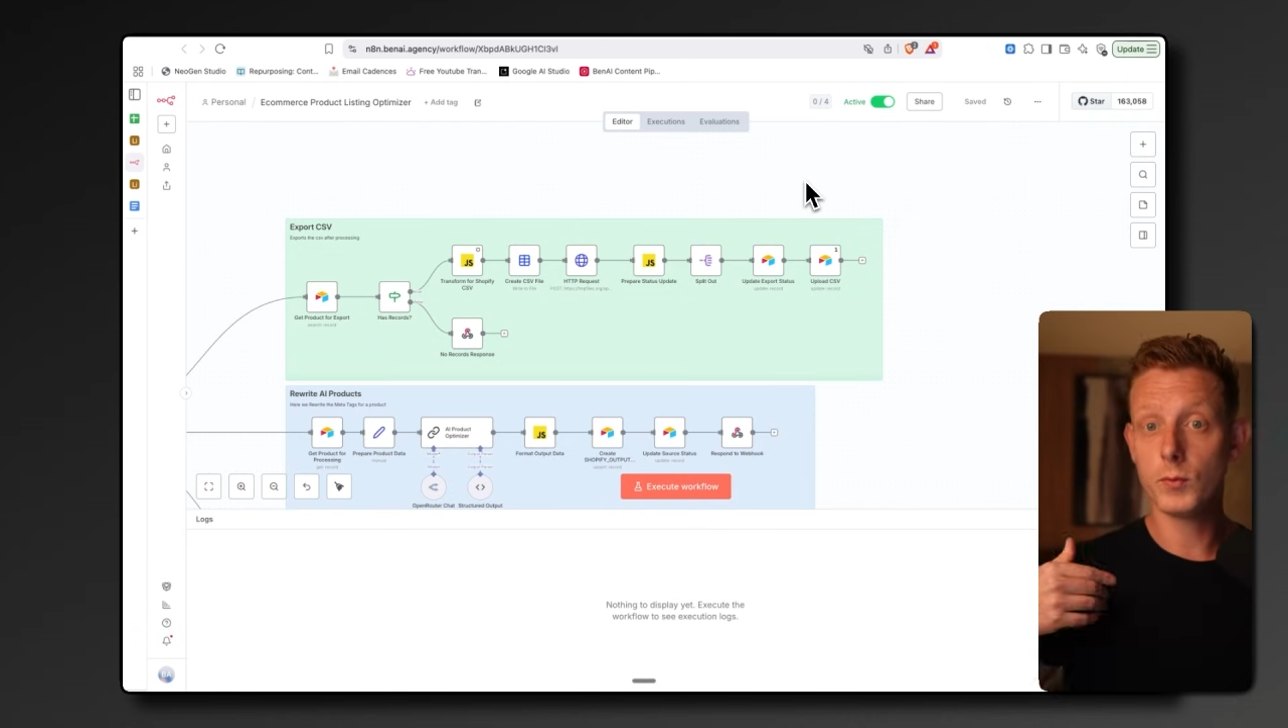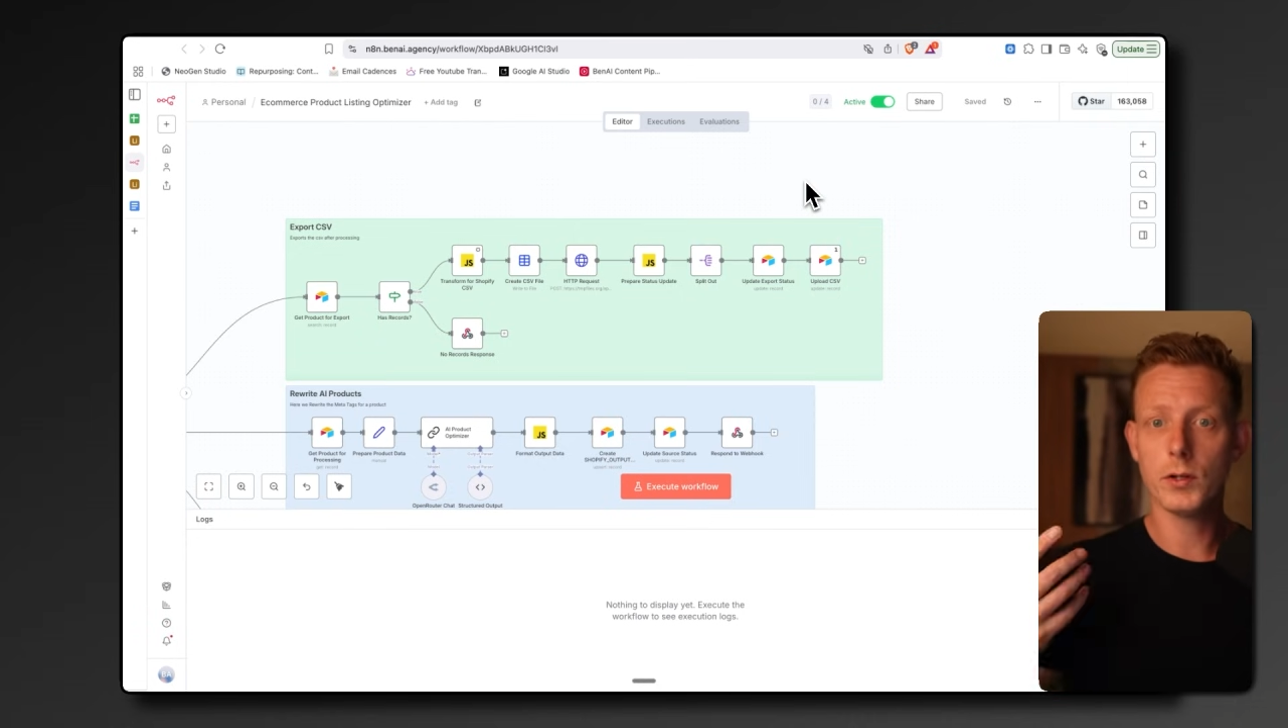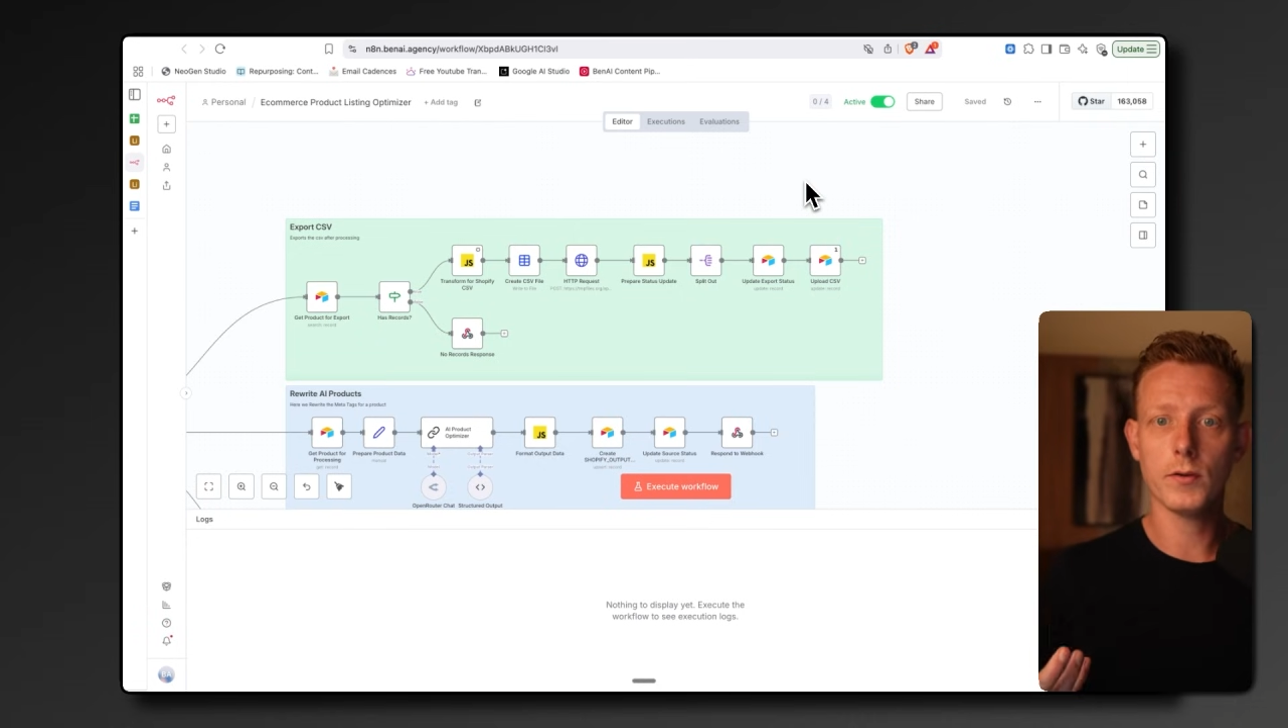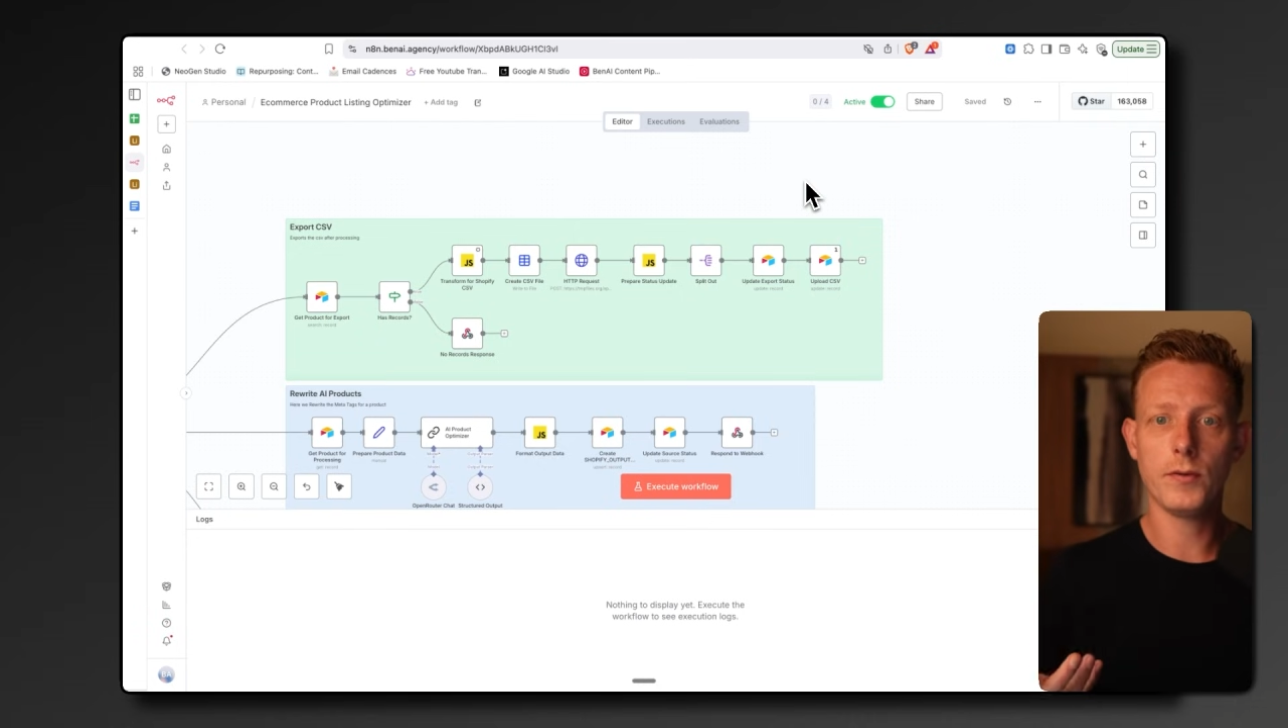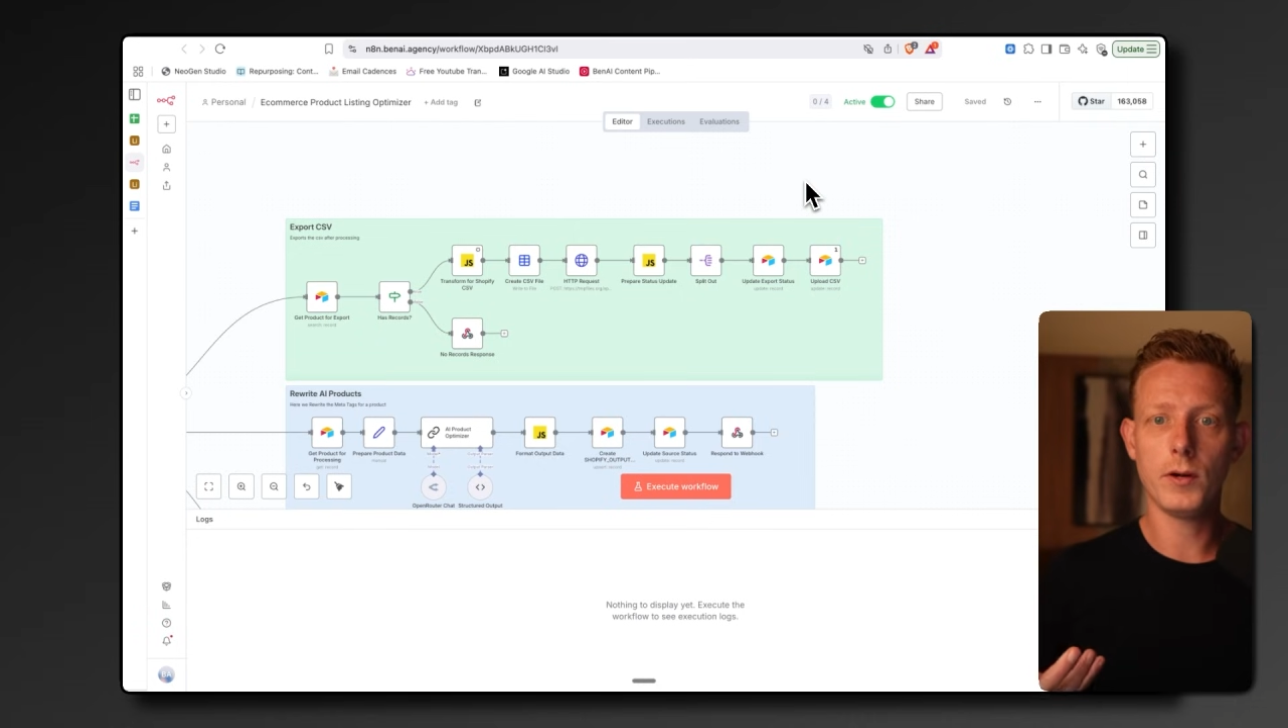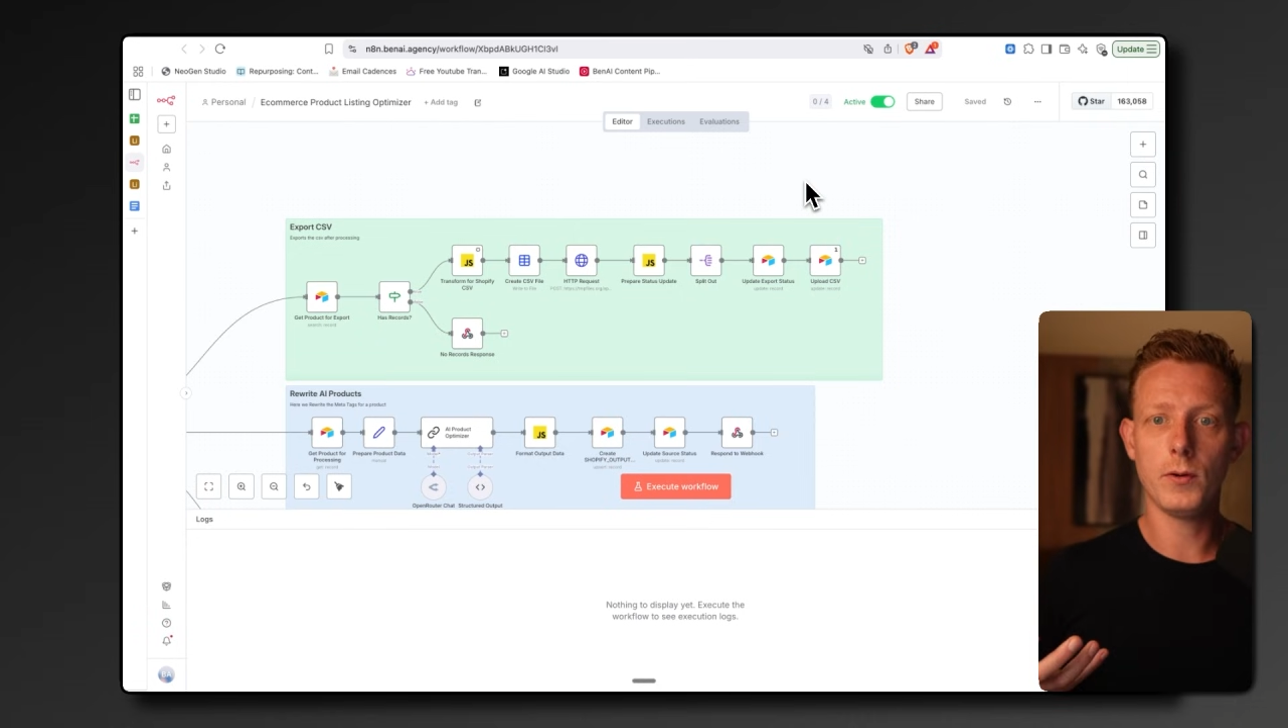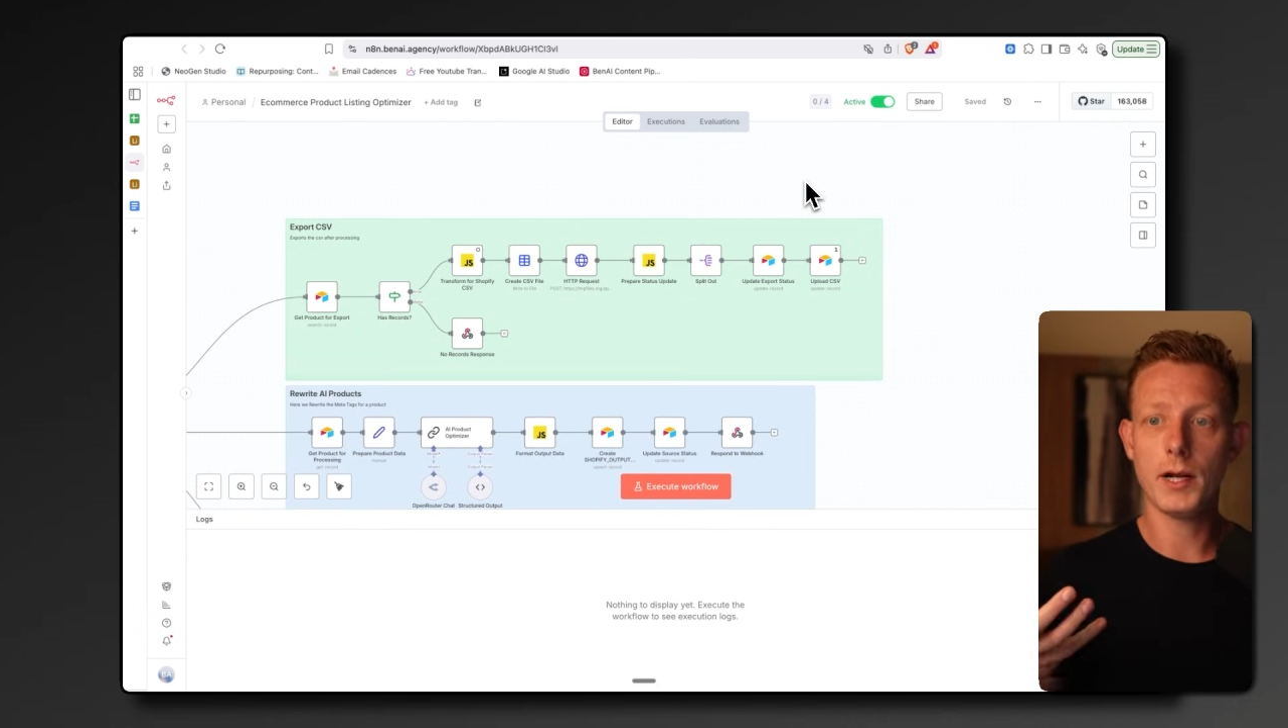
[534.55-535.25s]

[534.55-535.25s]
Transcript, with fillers: workflow,